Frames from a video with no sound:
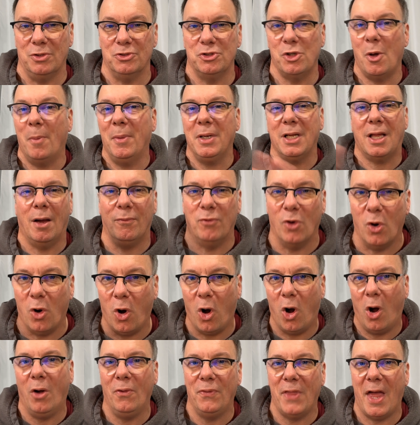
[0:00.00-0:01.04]
So I'm going to cover
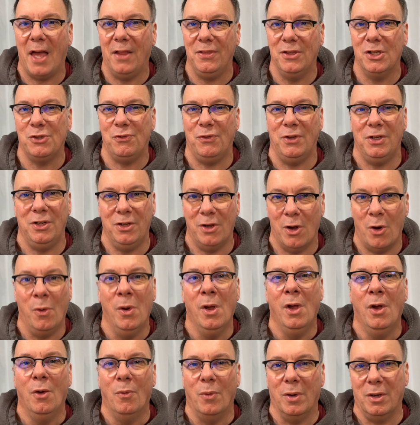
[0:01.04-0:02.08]
all that in this video.
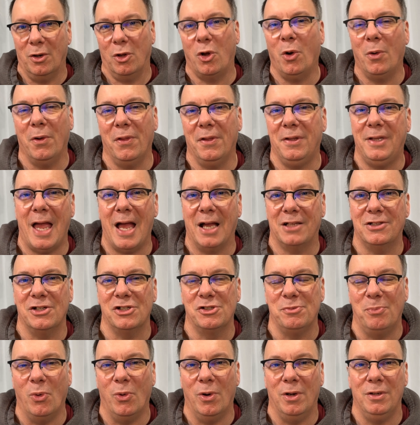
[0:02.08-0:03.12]
We're going to go to the tactics
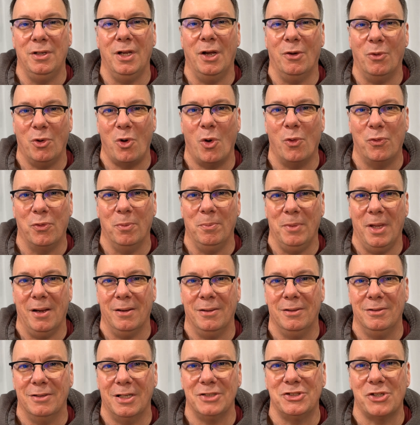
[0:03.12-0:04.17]
board and we'll go from there.
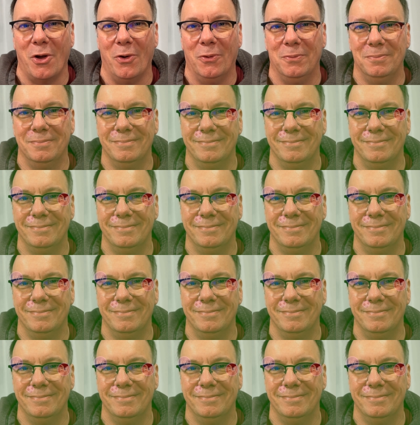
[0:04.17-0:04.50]
Let's go.